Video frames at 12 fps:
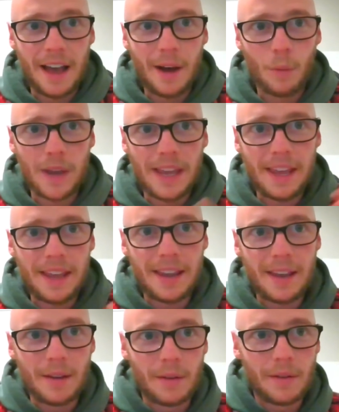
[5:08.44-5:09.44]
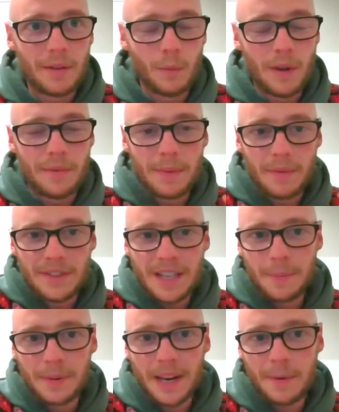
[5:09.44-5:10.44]
we've
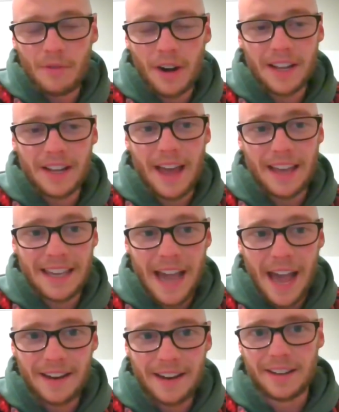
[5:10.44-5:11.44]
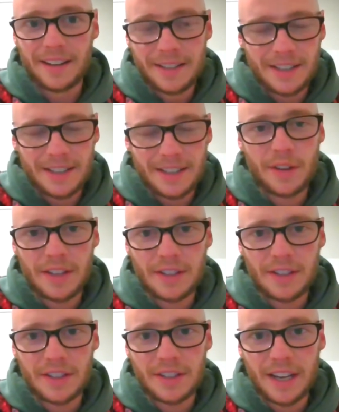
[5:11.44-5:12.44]
typically been running that in Canada since
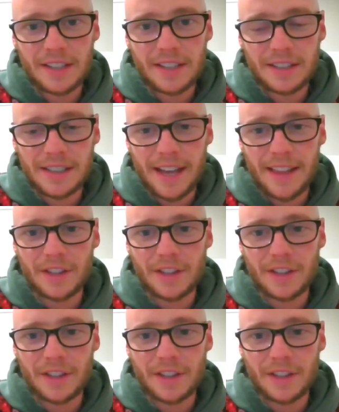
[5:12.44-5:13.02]
2006,